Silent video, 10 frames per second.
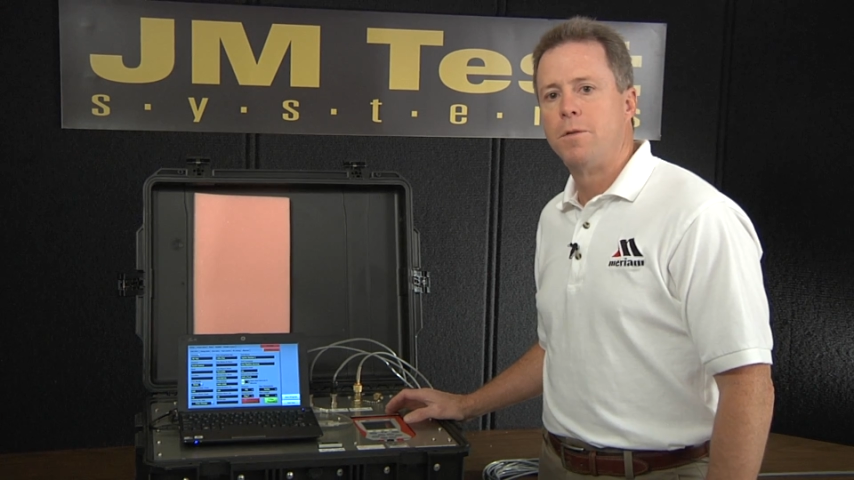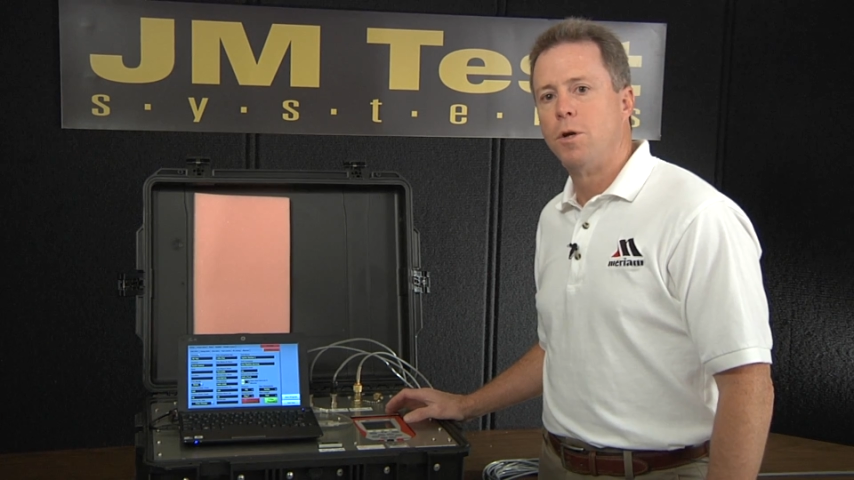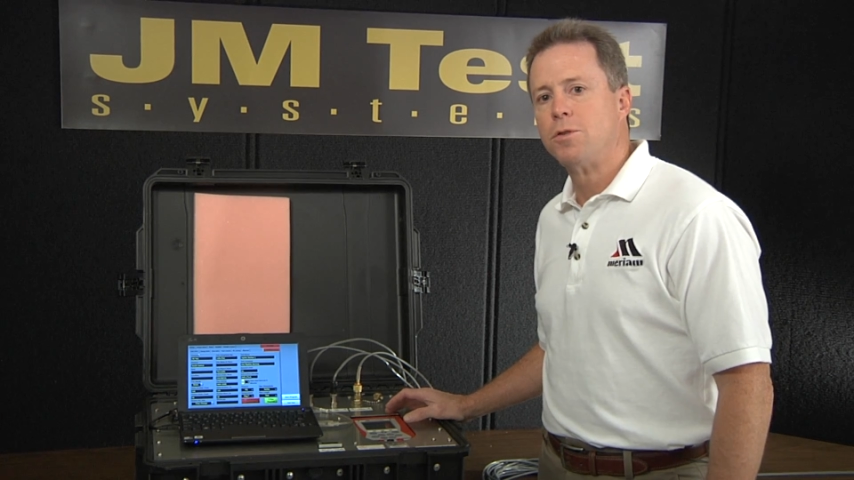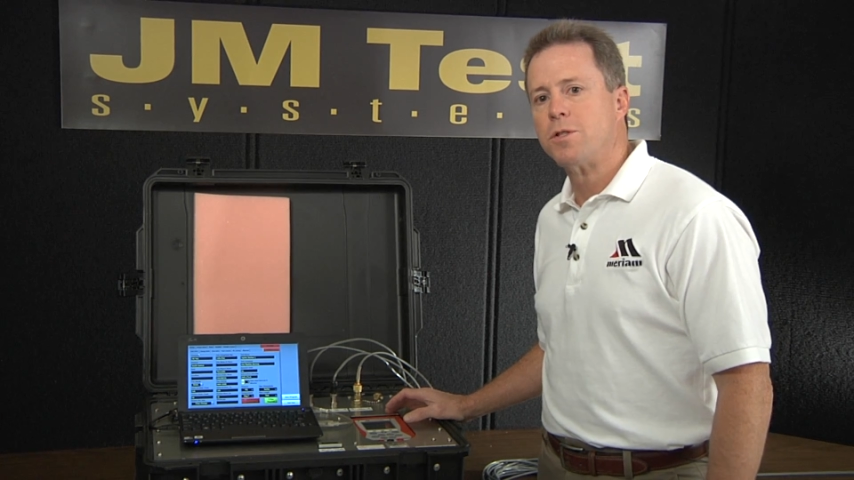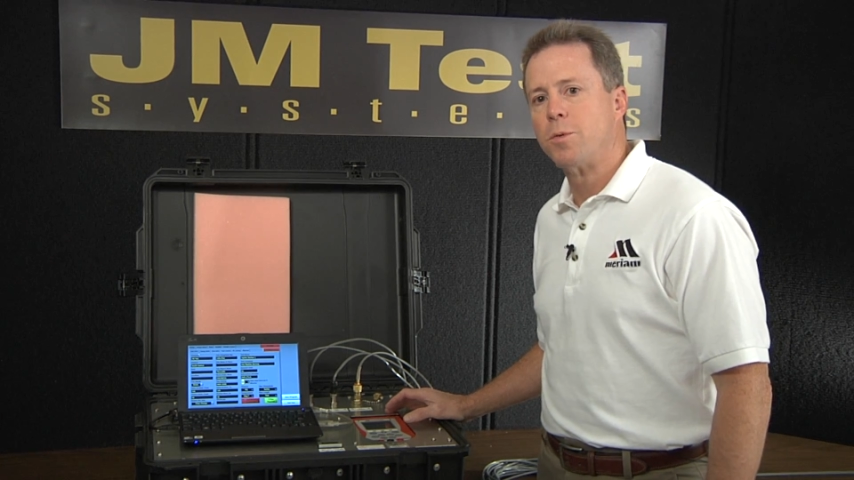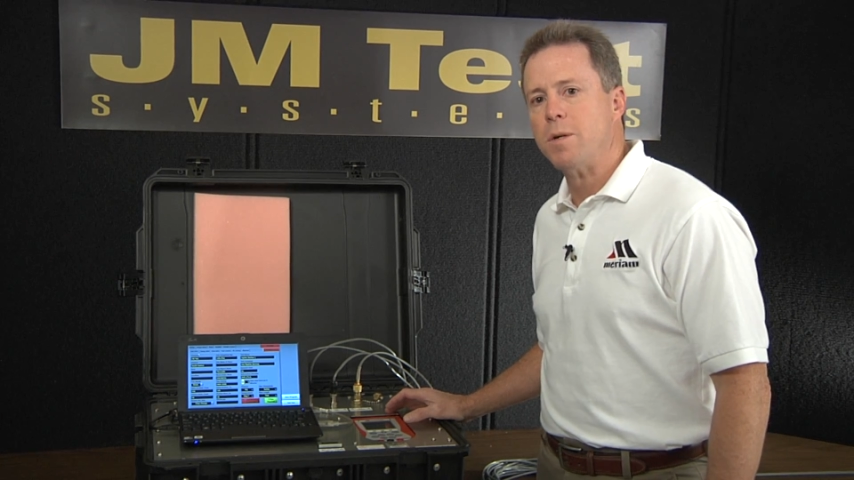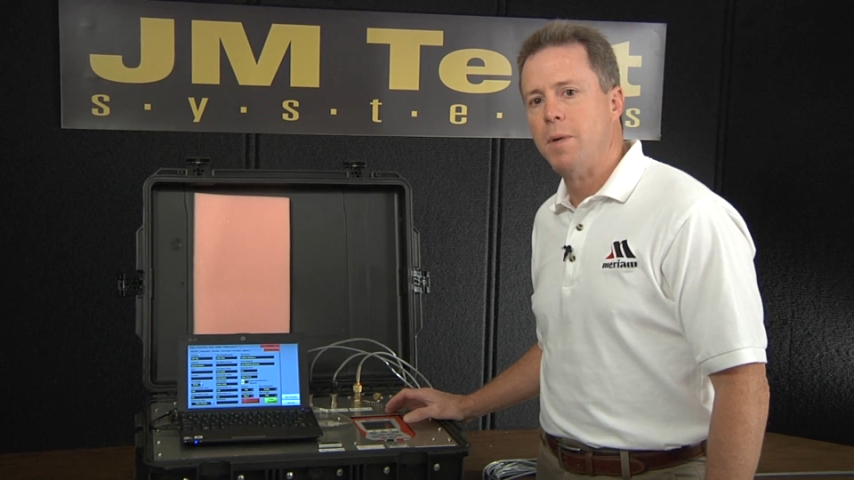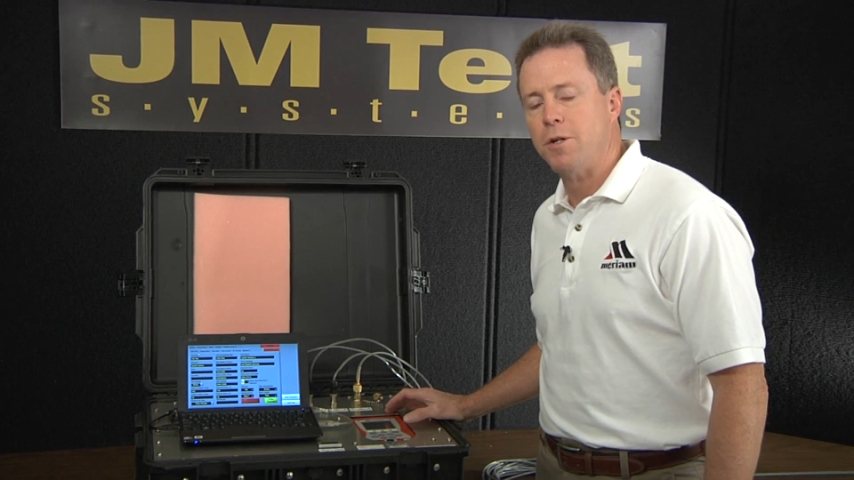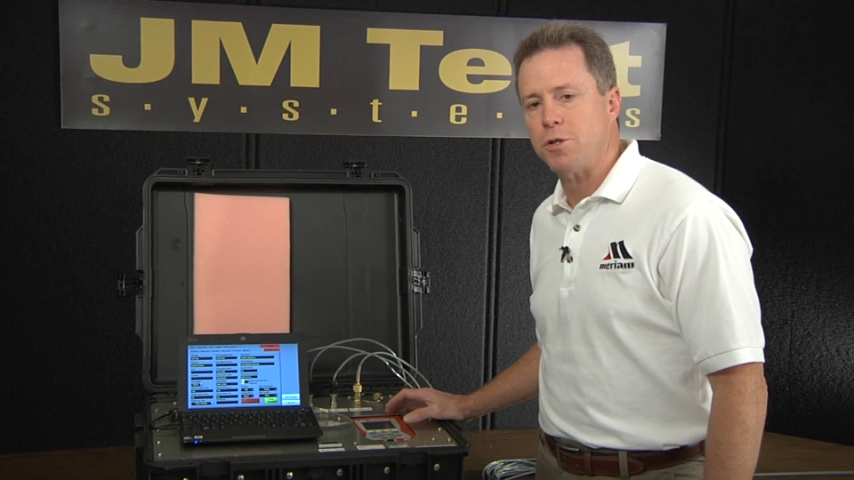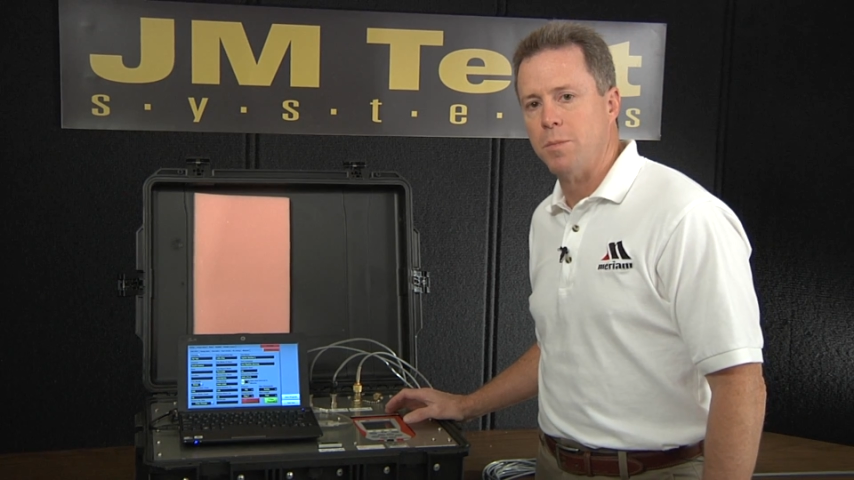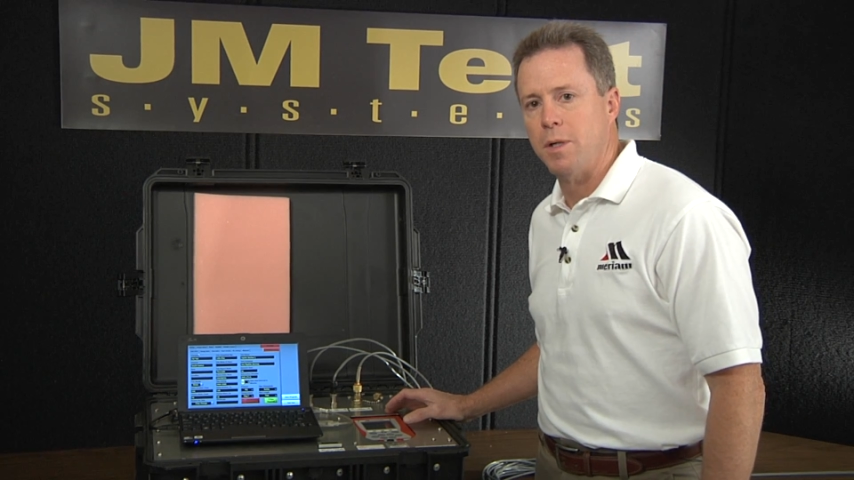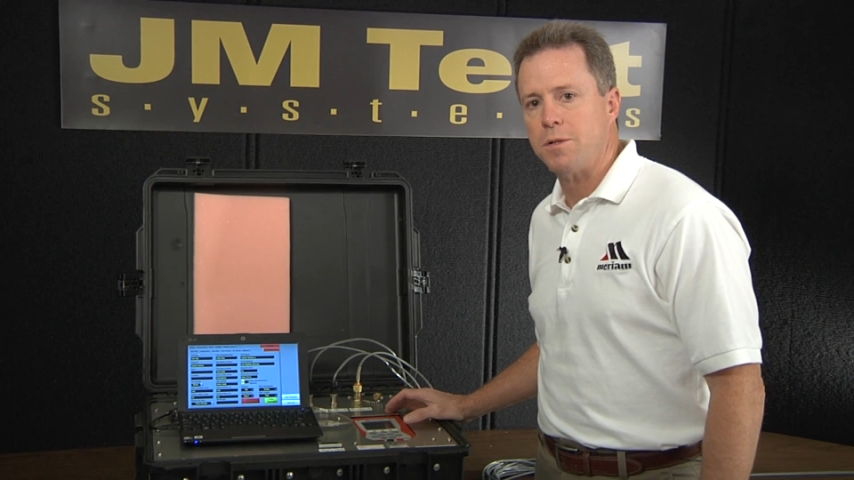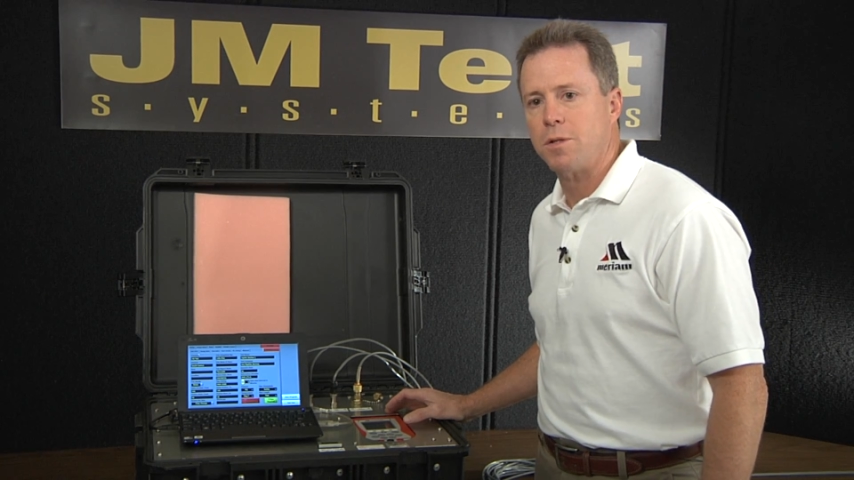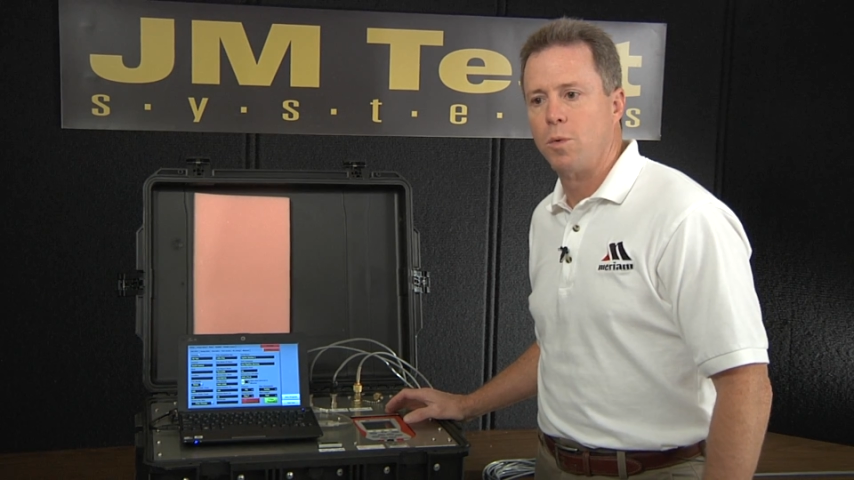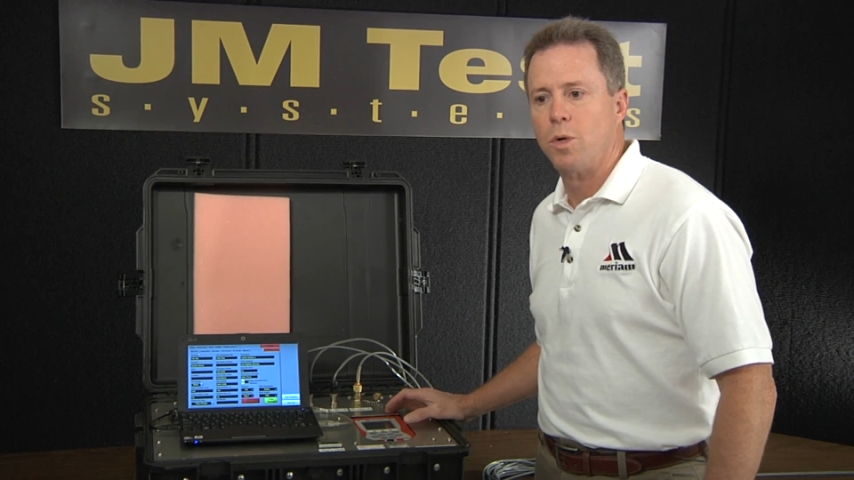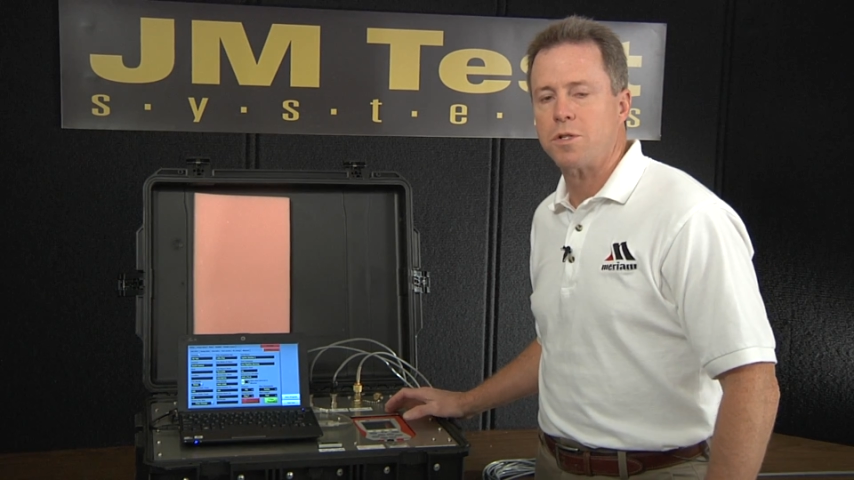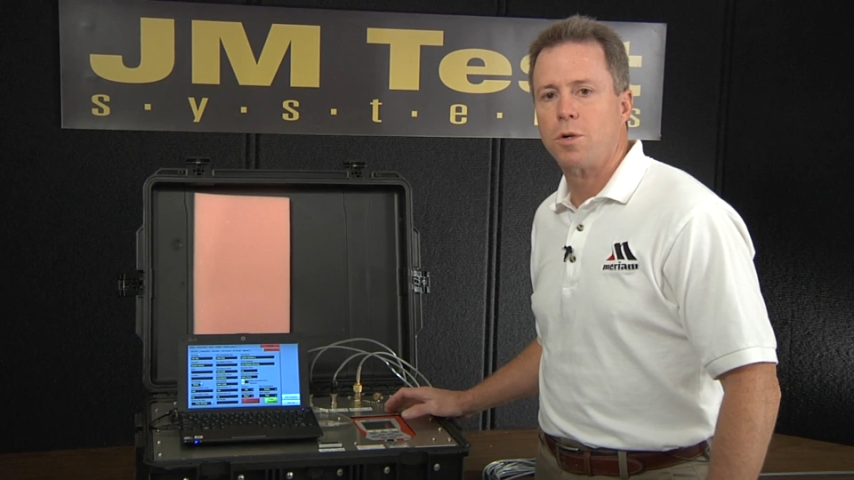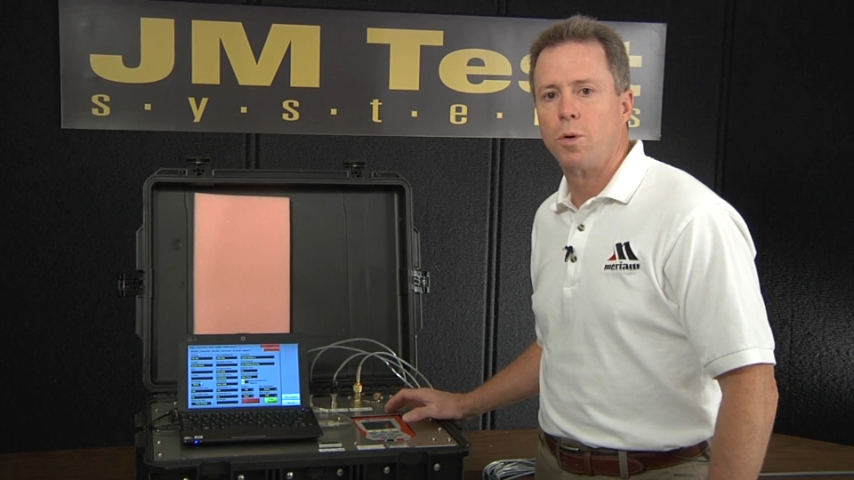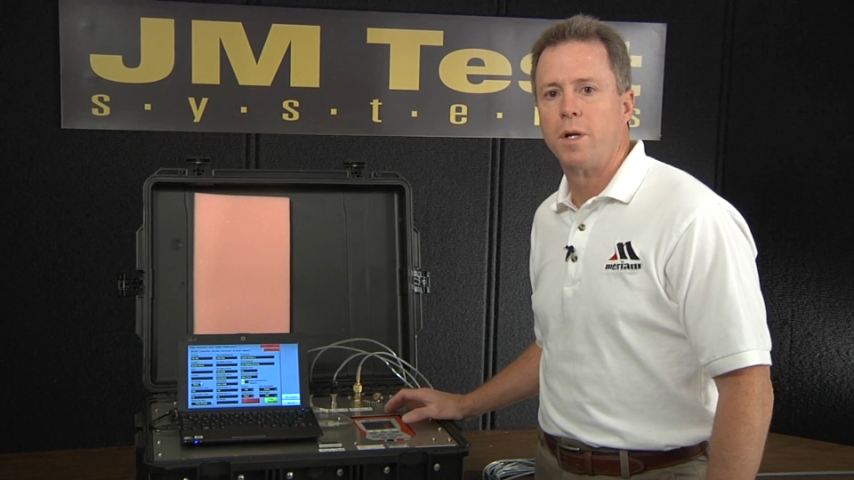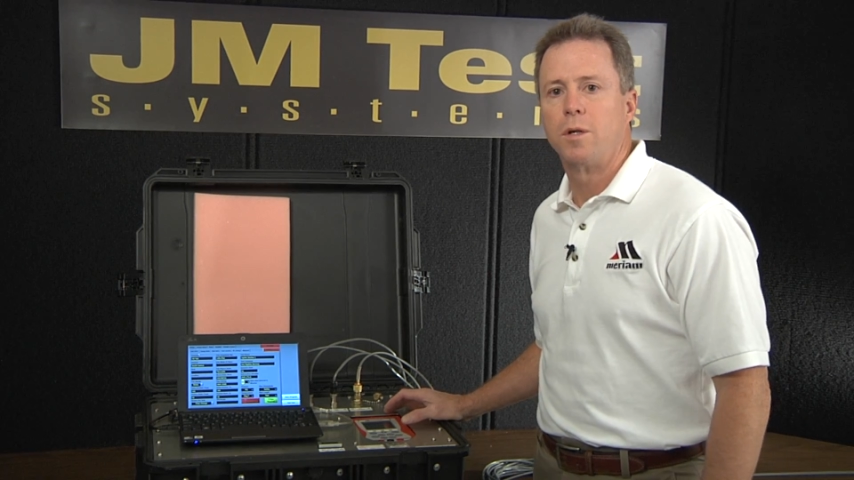Those three measurements are what's
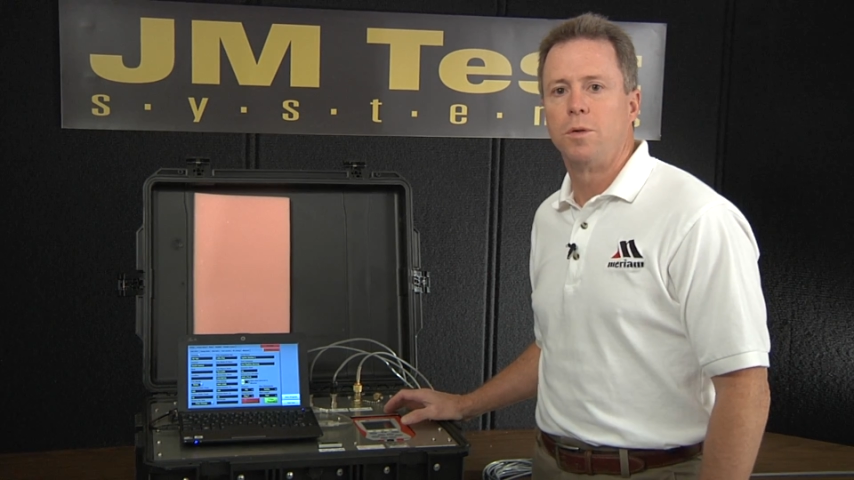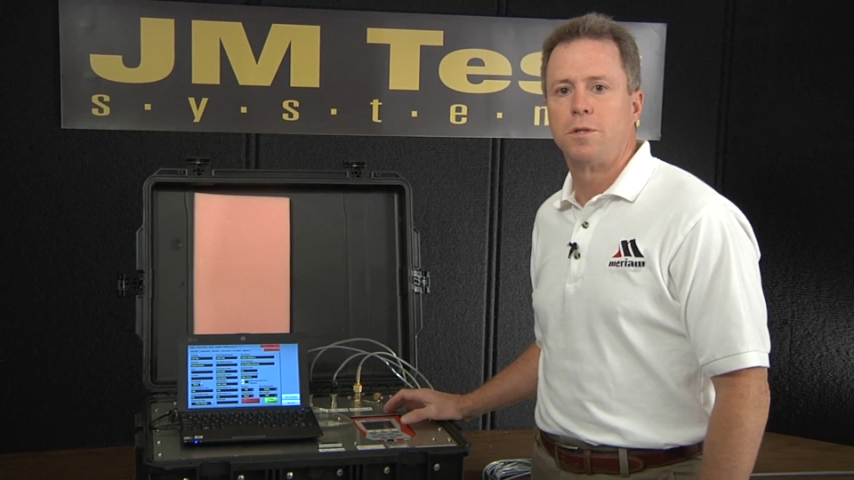critical